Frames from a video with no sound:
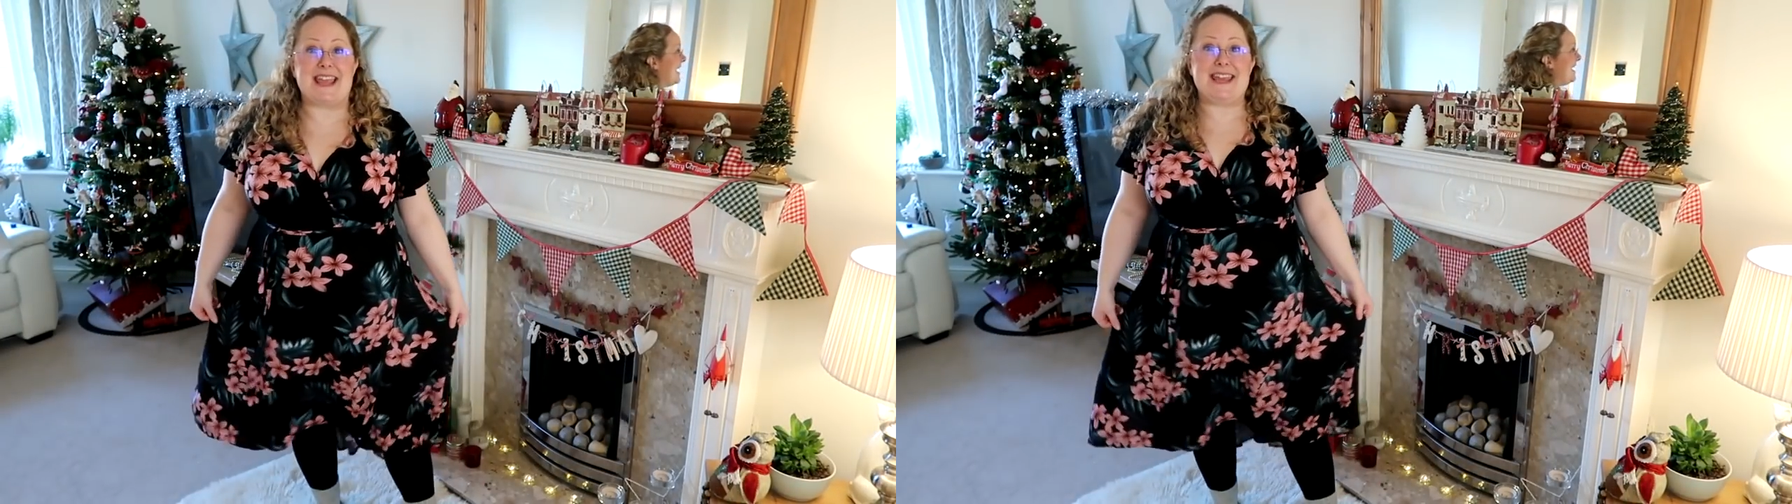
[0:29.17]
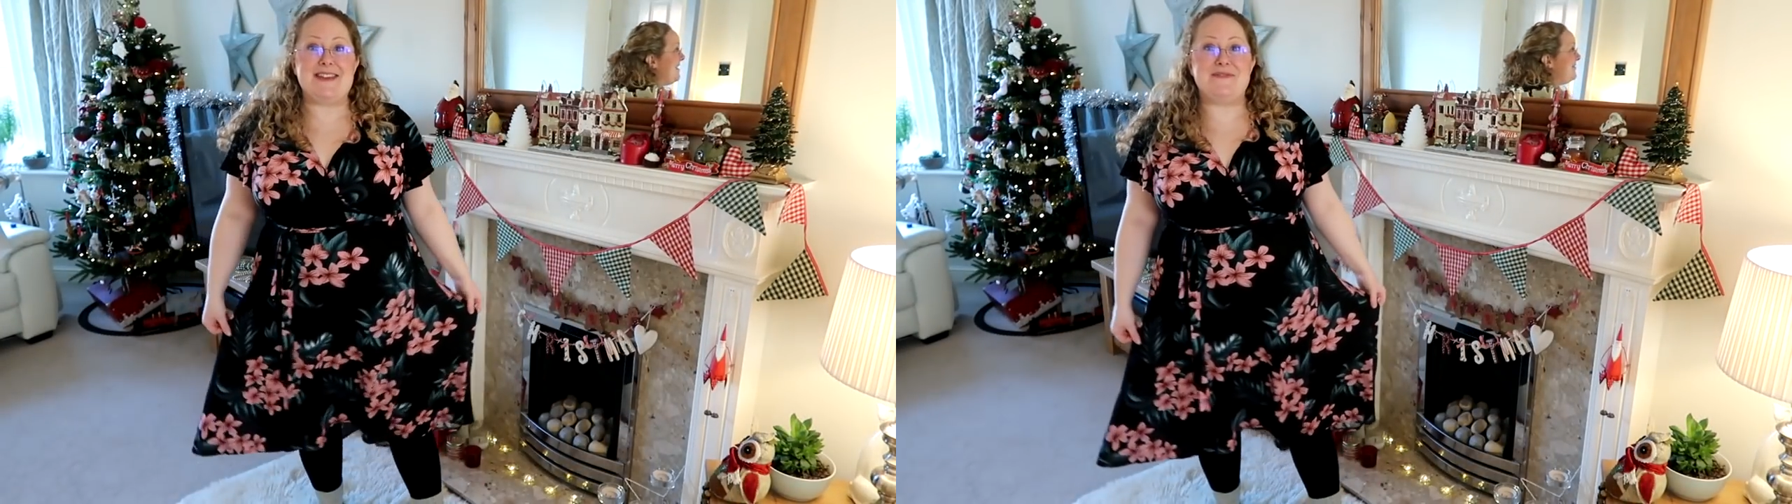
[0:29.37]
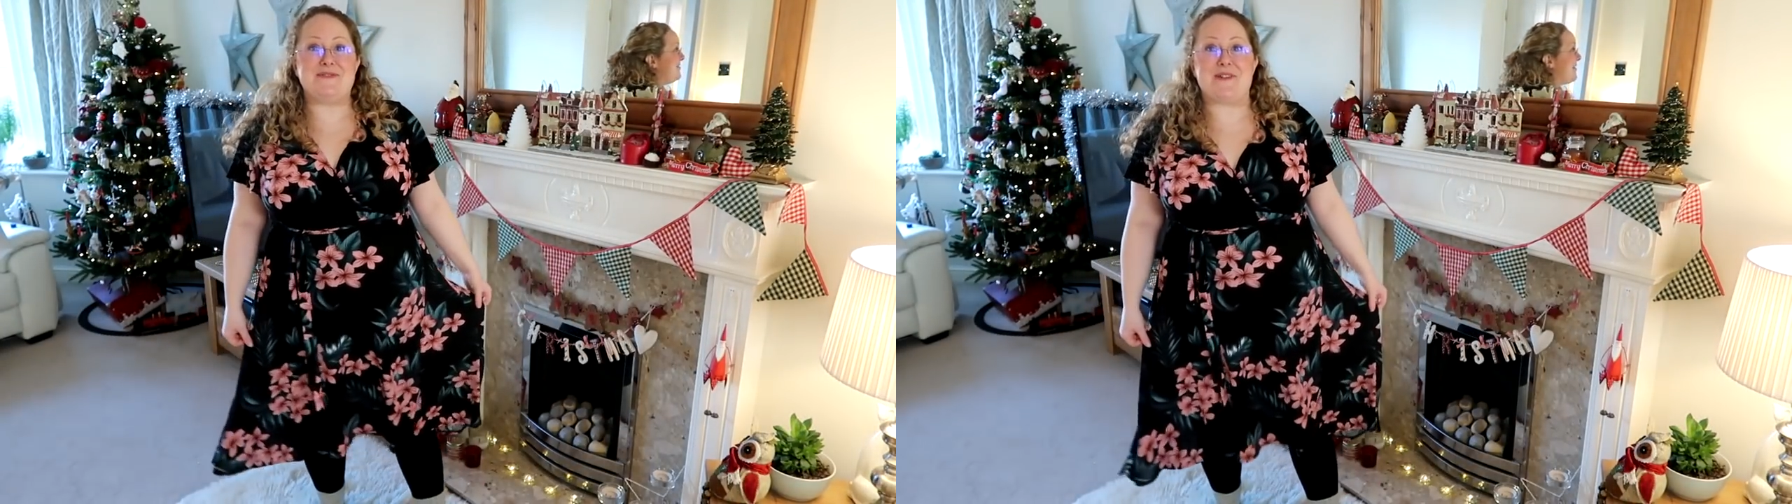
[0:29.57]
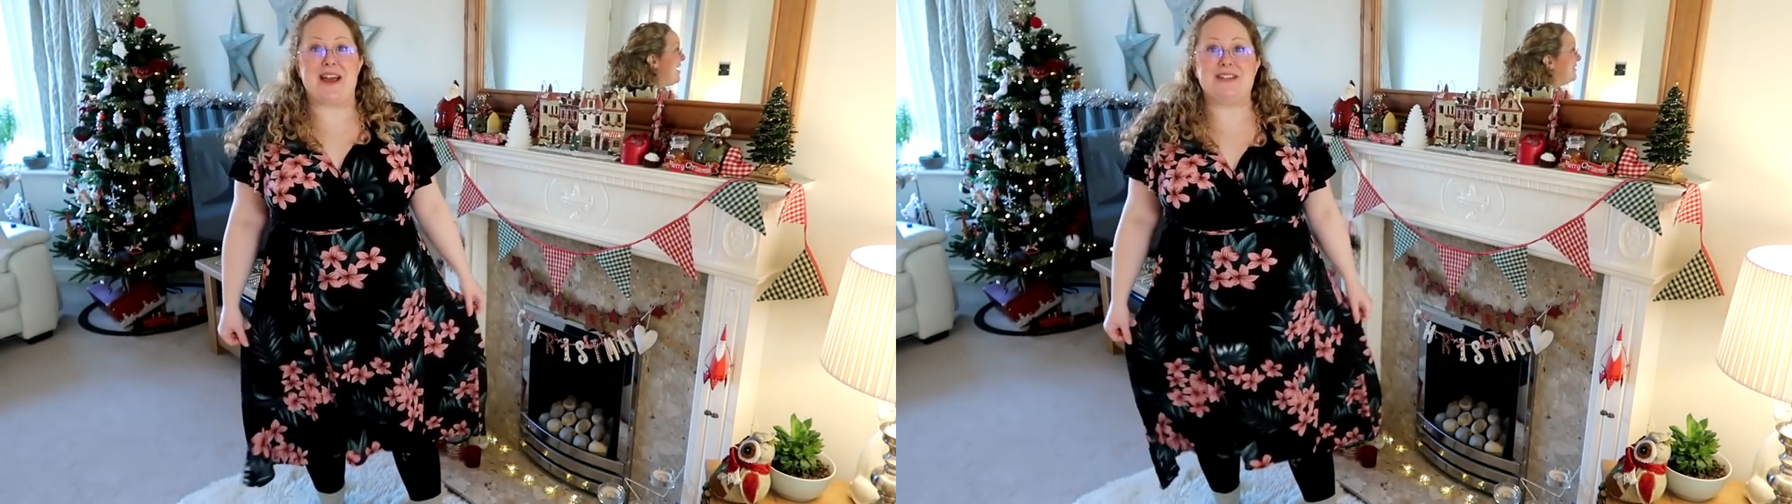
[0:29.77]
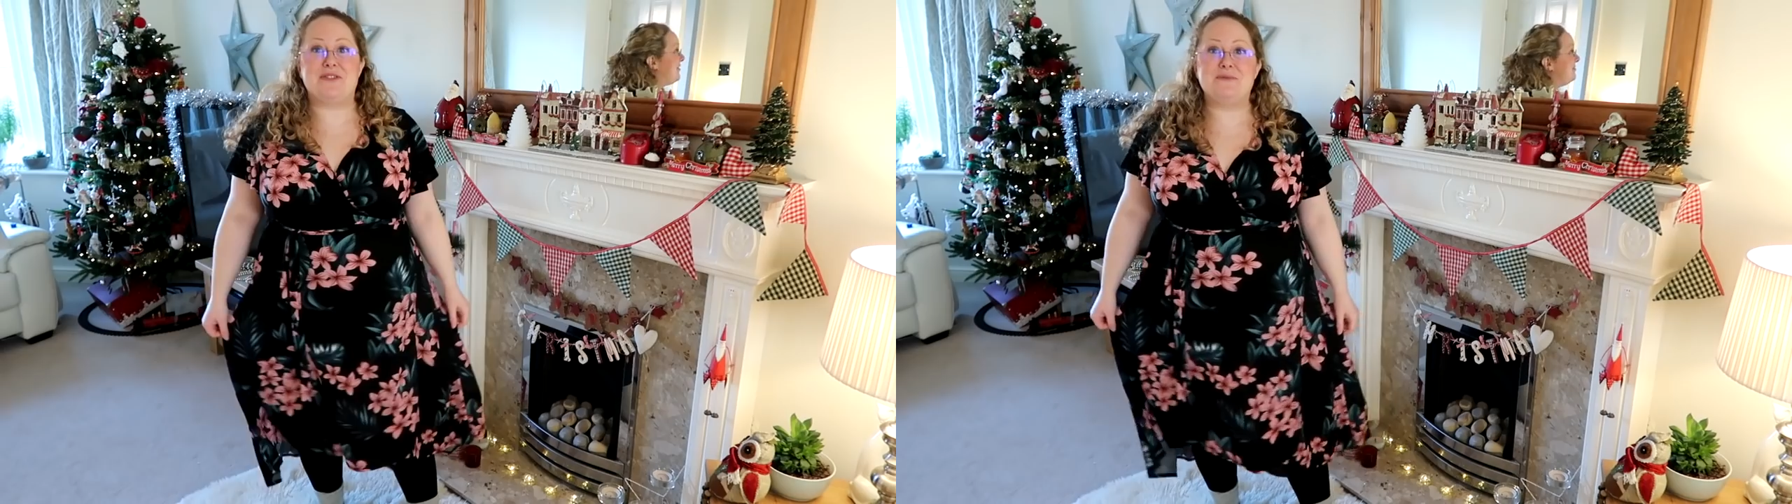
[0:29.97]
Eve
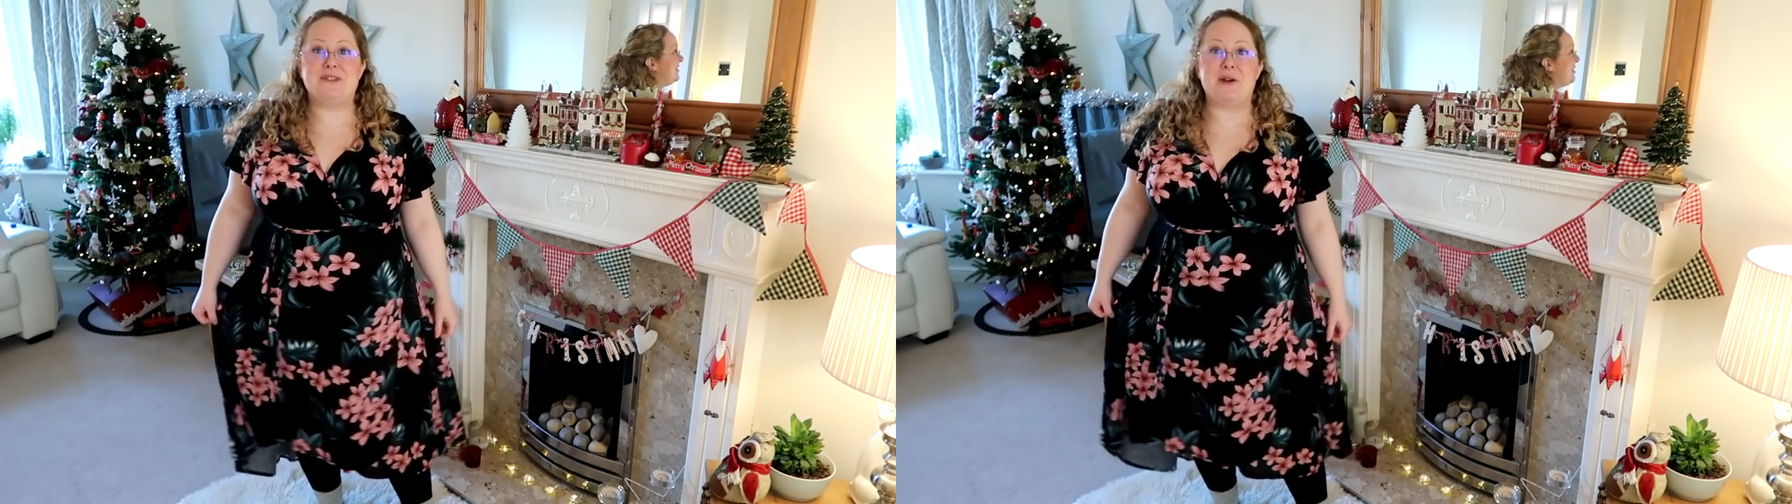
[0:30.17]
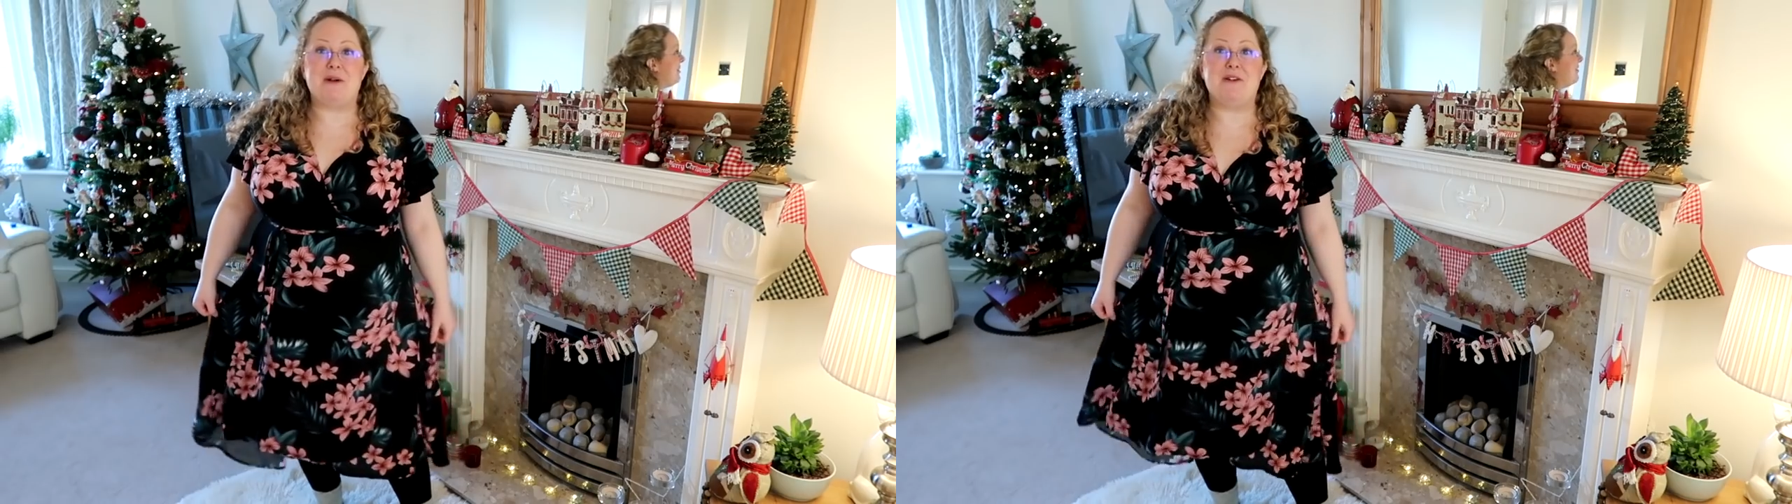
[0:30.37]
dress from Sew